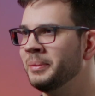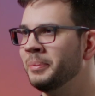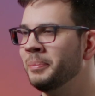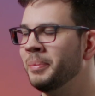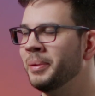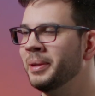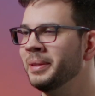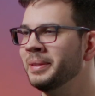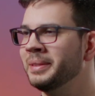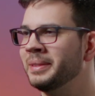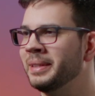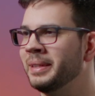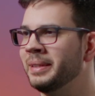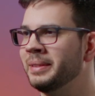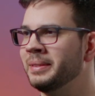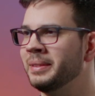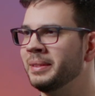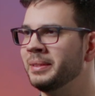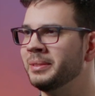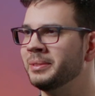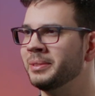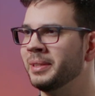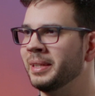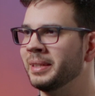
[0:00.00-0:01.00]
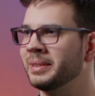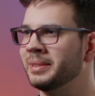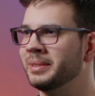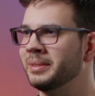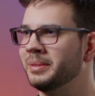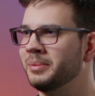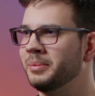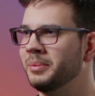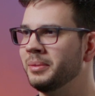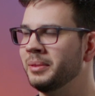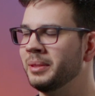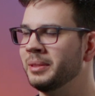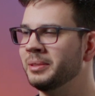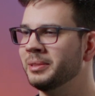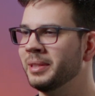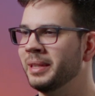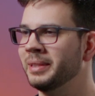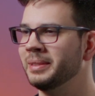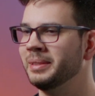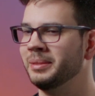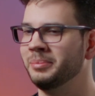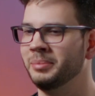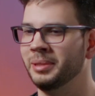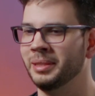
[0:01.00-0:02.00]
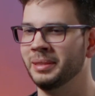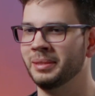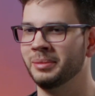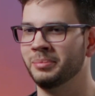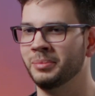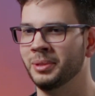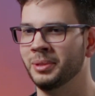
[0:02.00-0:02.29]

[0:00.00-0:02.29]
The part that attracted me the